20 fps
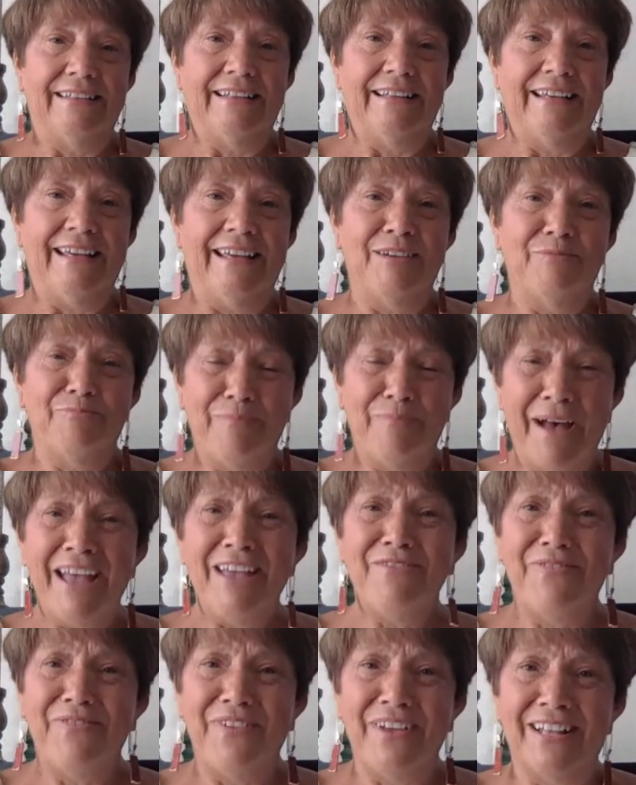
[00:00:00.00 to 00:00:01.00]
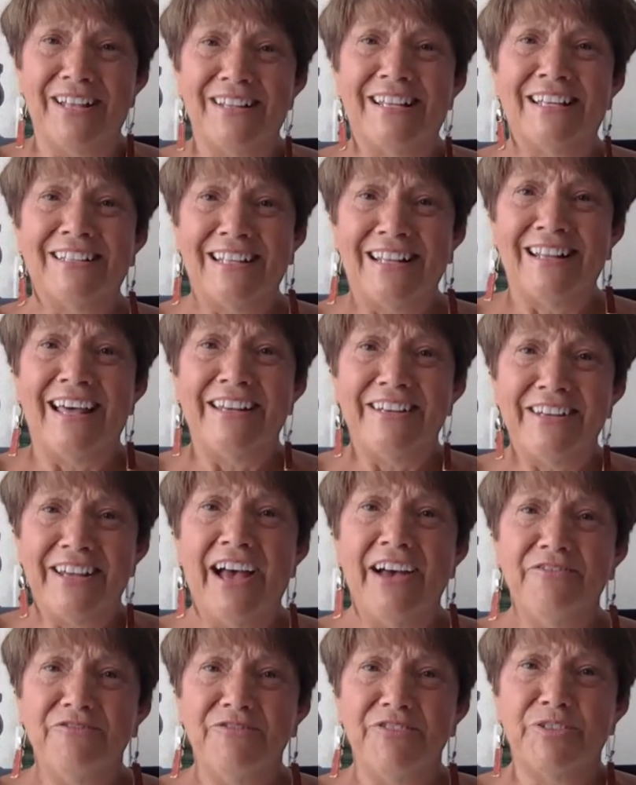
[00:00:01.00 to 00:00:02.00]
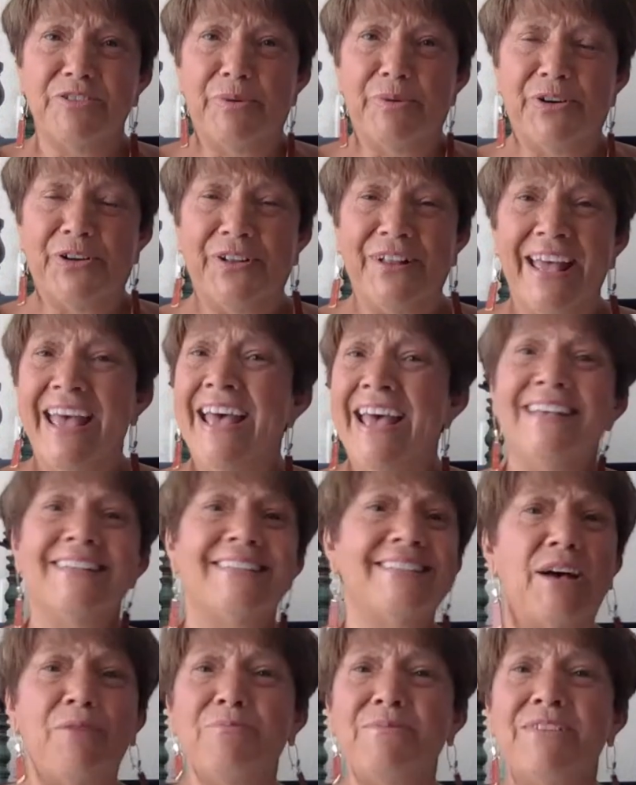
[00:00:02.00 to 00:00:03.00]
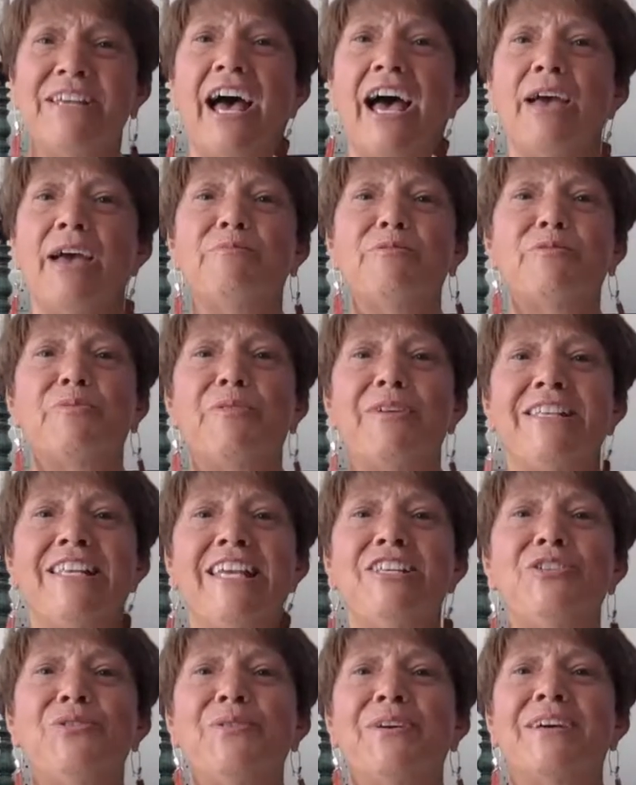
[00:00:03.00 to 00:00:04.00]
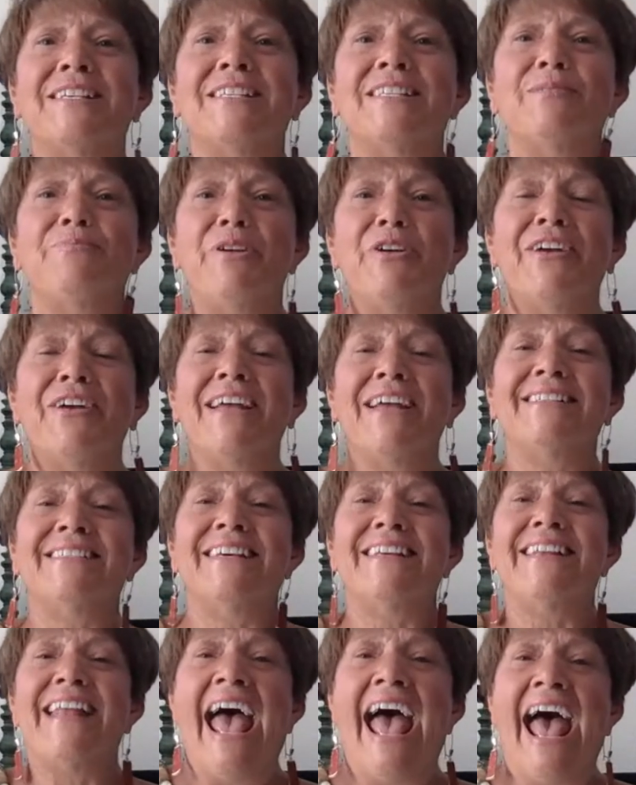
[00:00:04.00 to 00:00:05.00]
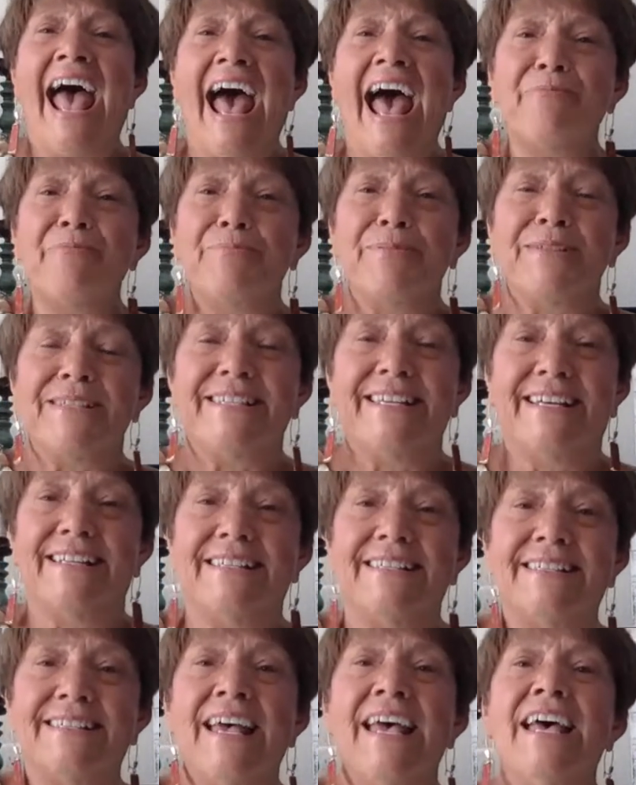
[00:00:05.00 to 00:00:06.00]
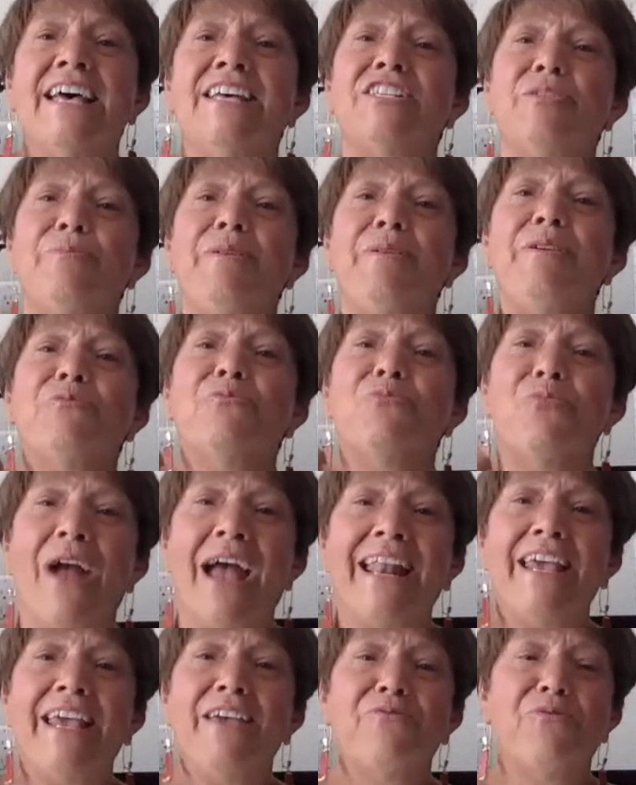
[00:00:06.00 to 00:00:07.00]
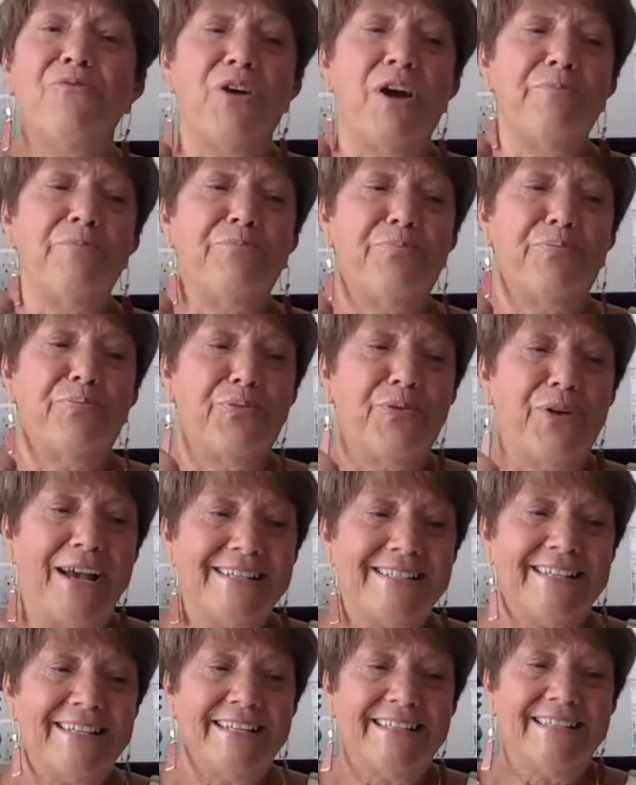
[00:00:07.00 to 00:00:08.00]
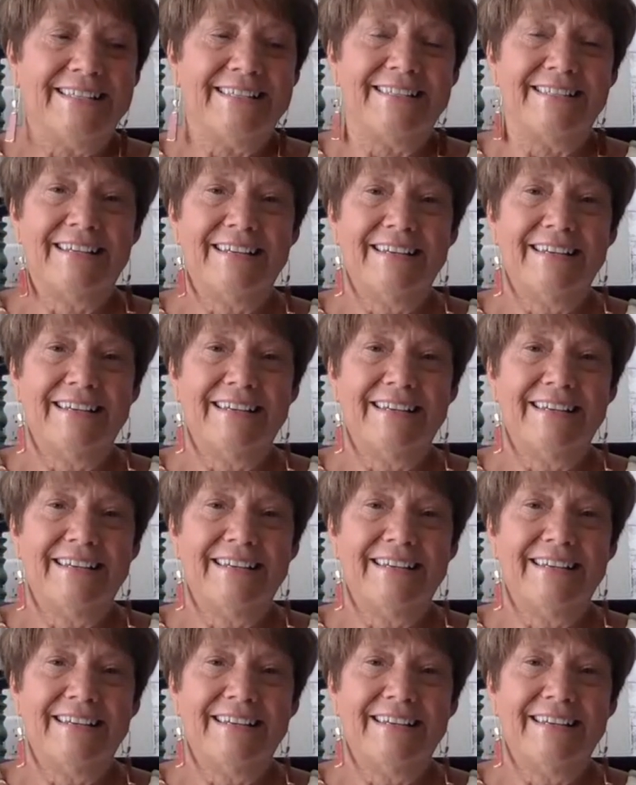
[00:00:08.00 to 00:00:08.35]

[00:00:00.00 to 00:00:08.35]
it might feel a little uncomfortable. Sometimes we need to experience an absence to be ready for a presence.